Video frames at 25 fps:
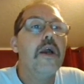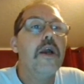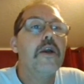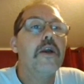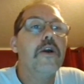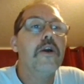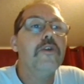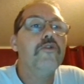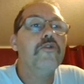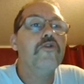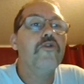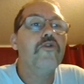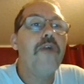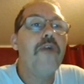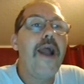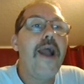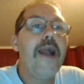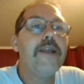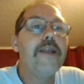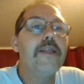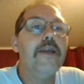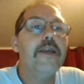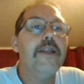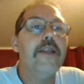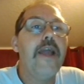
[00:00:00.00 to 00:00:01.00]

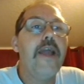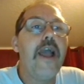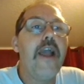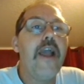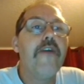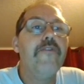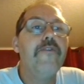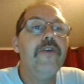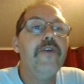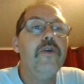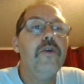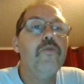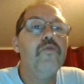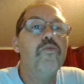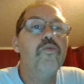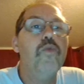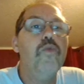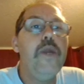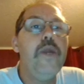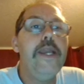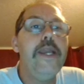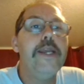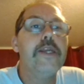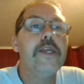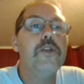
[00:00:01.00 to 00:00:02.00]
contracted every
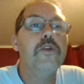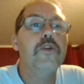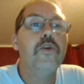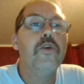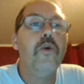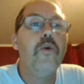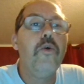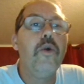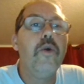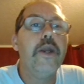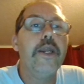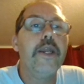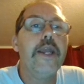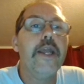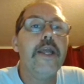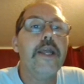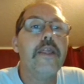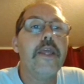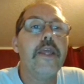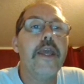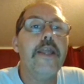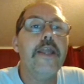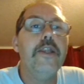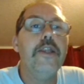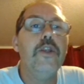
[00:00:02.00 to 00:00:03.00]
week during
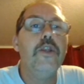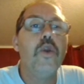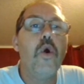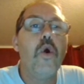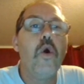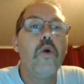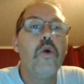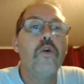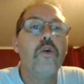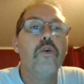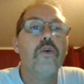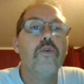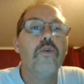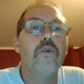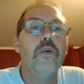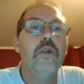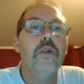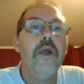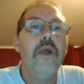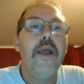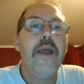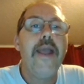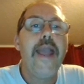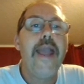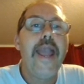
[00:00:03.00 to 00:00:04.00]
its inaugural